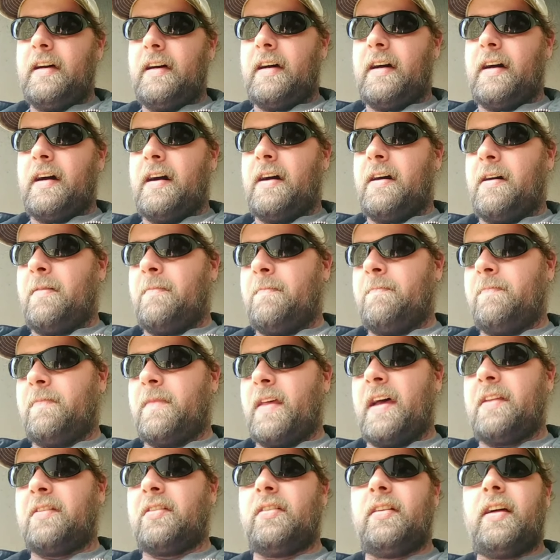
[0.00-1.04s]

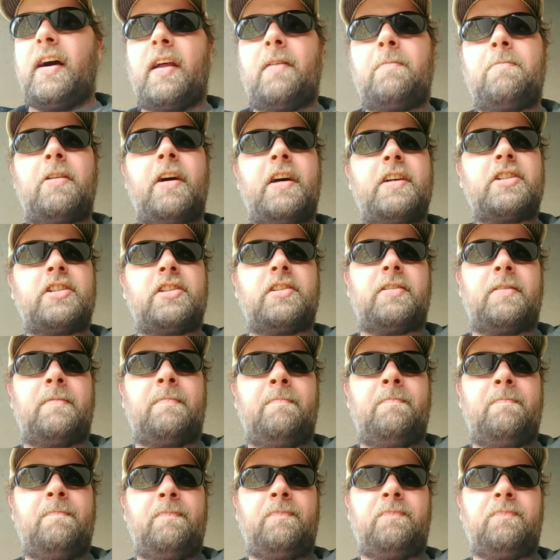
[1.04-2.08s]
That's a lot of pressure,
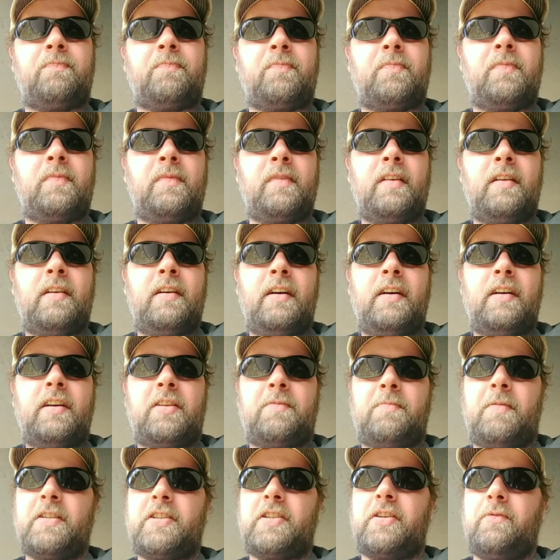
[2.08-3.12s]

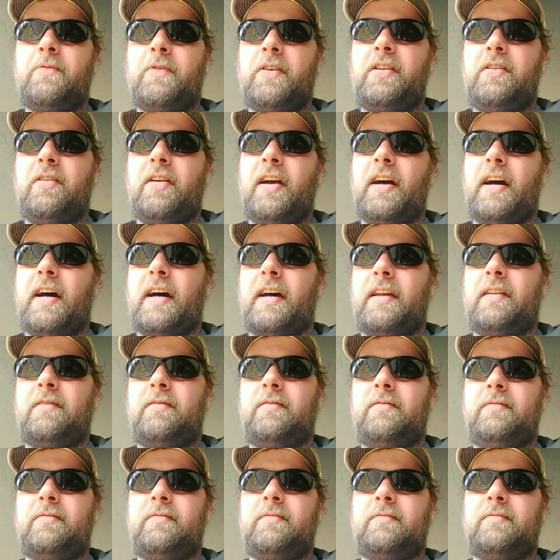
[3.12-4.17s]
especially when you got
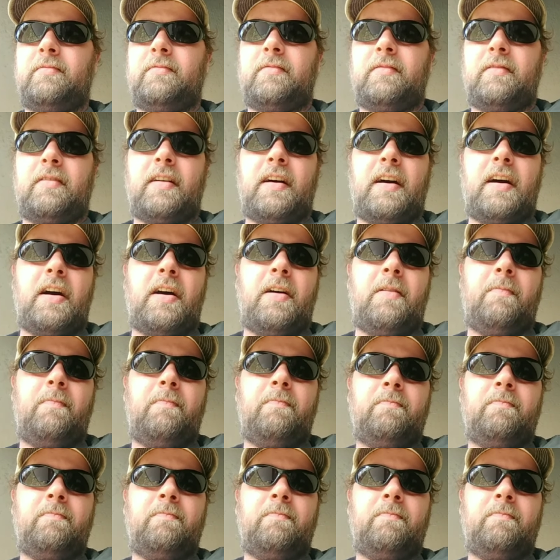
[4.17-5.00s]
a